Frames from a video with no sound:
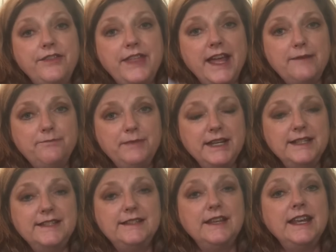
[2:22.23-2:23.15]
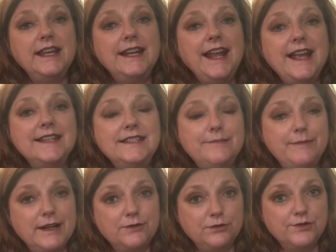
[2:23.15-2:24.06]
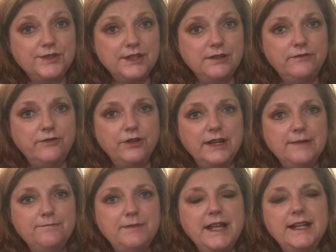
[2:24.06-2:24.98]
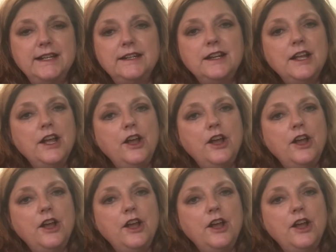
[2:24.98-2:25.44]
That means it has the micro silver embedded.